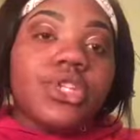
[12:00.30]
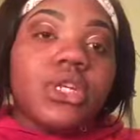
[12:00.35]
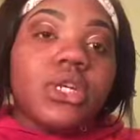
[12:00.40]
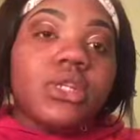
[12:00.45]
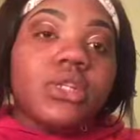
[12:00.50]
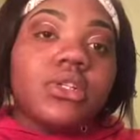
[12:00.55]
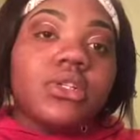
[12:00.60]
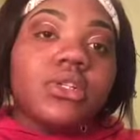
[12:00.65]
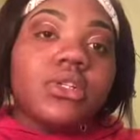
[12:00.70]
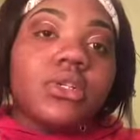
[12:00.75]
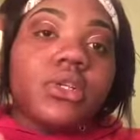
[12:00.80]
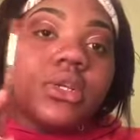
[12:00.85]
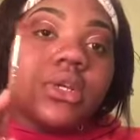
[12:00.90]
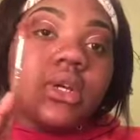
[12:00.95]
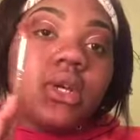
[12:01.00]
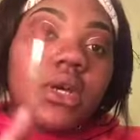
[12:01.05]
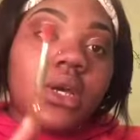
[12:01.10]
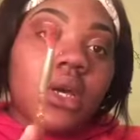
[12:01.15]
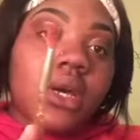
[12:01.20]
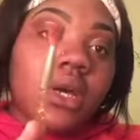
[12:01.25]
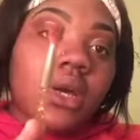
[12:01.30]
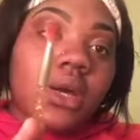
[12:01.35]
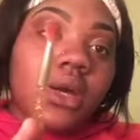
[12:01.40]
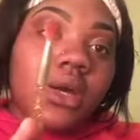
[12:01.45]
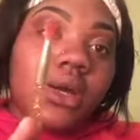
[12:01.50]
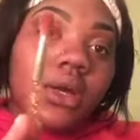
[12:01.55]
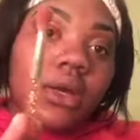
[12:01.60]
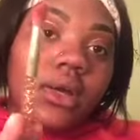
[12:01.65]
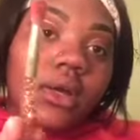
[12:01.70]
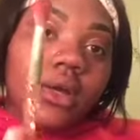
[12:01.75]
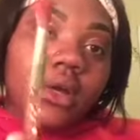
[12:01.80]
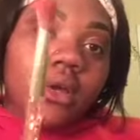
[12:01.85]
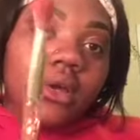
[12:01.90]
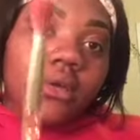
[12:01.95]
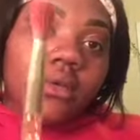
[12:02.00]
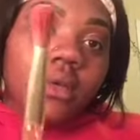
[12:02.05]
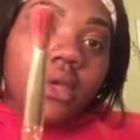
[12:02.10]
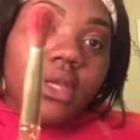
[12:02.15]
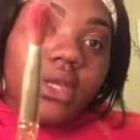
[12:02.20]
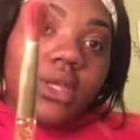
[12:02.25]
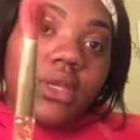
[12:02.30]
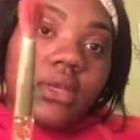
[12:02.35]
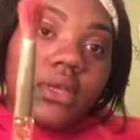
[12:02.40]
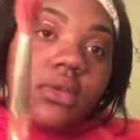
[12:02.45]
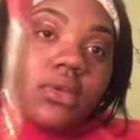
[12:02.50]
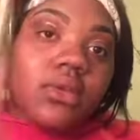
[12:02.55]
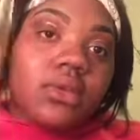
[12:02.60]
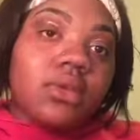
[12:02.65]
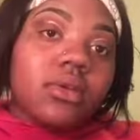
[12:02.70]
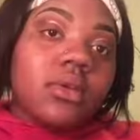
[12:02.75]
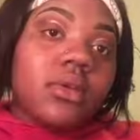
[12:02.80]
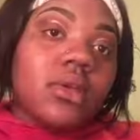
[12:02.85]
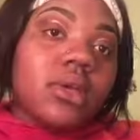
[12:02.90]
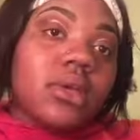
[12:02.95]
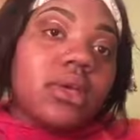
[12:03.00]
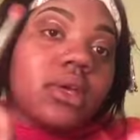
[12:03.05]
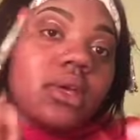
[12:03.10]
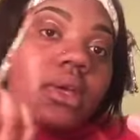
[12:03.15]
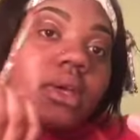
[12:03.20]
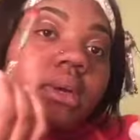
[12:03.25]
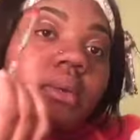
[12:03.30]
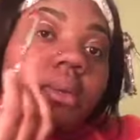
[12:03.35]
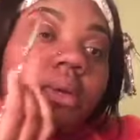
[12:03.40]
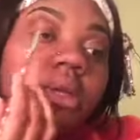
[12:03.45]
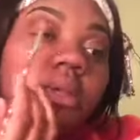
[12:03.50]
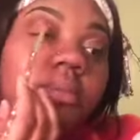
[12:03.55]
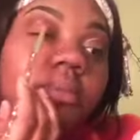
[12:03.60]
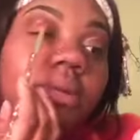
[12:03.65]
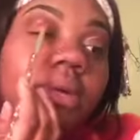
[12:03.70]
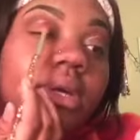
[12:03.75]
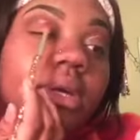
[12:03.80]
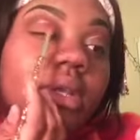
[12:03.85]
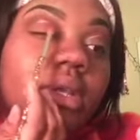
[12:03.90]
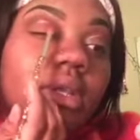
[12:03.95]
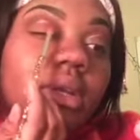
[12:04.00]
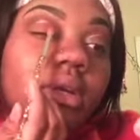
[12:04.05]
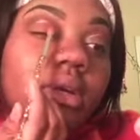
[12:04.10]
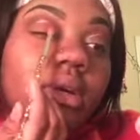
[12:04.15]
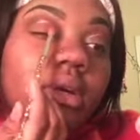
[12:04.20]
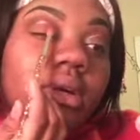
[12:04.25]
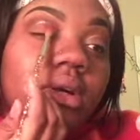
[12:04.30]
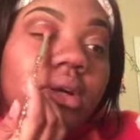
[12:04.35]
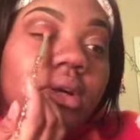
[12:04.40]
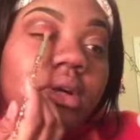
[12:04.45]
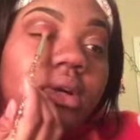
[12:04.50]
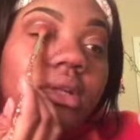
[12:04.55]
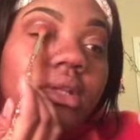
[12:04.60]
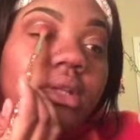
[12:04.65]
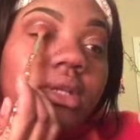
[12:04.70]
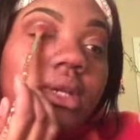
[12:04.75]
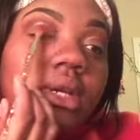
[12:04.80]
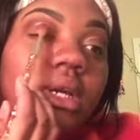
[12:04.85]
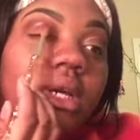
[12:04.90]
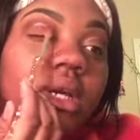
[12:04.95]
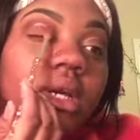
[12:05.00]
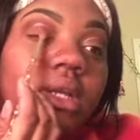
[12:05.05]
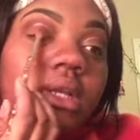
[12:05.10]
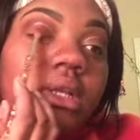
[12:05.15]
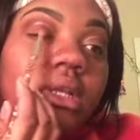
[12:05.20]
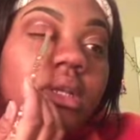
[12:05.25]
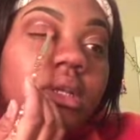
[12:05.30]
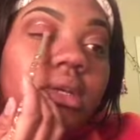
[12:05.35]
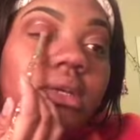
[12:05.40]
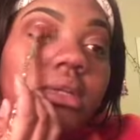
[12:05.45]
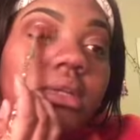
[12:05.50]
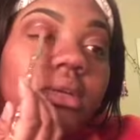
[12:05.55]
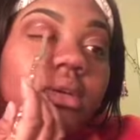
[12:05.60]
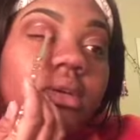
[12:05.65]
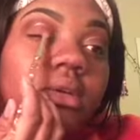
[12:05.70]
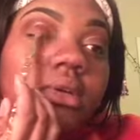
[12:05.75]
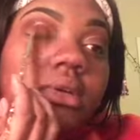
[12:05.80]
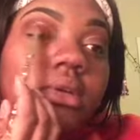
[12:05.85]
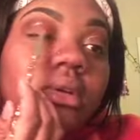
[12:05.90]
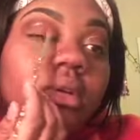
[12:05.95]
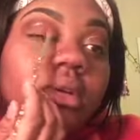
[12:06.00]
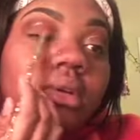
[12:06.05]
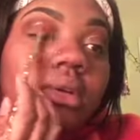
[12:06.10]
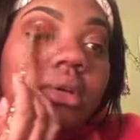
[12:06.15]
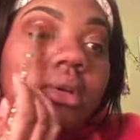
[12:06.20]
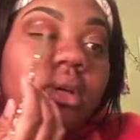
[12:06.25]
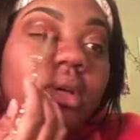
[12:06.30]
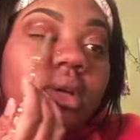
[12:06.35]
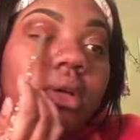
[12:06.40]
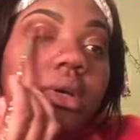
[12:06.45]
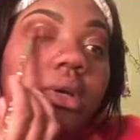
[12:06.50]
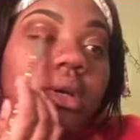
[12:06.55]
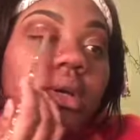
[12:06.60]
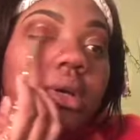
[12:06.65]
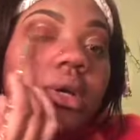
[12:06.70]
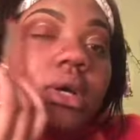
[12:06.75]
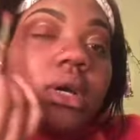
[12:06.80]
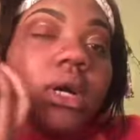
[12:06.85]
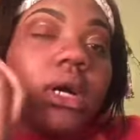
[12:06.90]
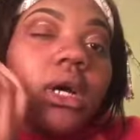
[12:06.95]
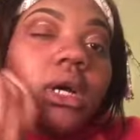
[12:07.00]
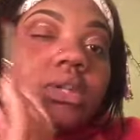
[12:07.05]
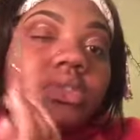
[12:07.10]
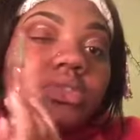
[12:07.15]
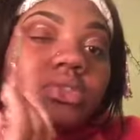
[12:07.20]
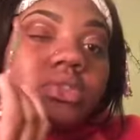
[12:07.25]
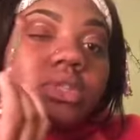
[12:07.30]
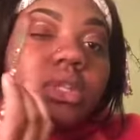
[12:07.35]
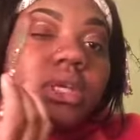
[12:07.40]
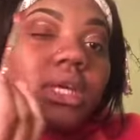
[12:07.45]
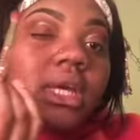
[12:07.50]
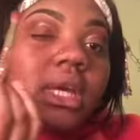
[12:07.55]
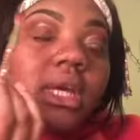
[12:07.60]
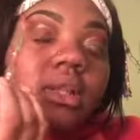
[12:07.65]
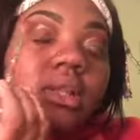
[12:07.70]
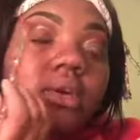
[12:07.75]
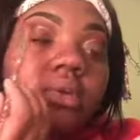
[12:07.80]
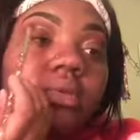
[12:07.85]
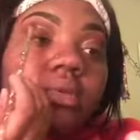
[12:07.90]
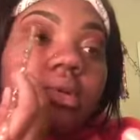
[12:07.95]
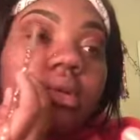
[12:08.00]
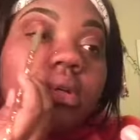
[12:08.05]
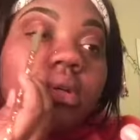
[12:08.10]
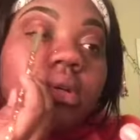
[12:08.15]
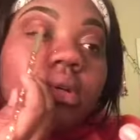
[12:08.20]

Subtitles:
color right here, and we're gonna put it on the eyelid under the halo.